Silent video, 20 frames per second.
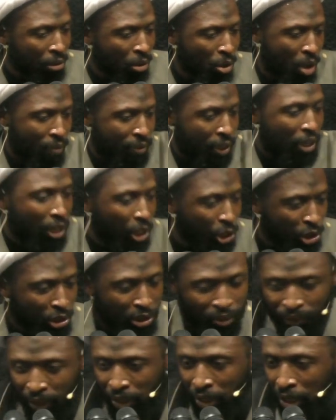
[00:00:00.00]
We have narration,
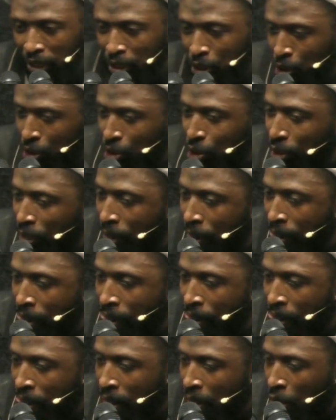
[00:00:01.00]
different narration.
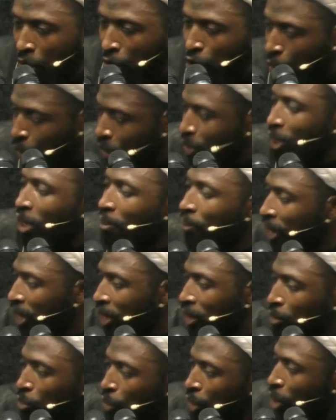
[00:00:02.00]
Although
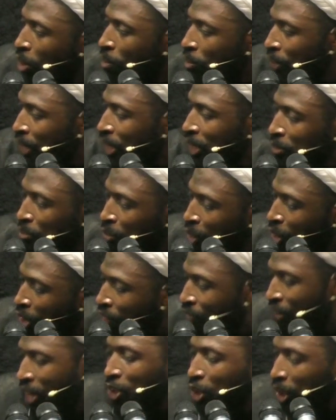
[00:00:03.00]
we commemorate more
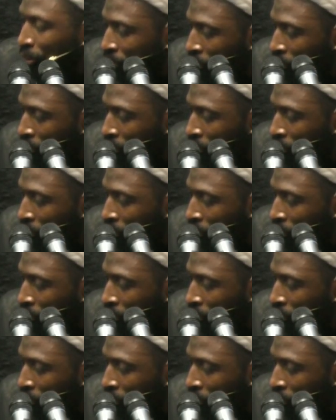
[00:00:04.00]
of Rajab.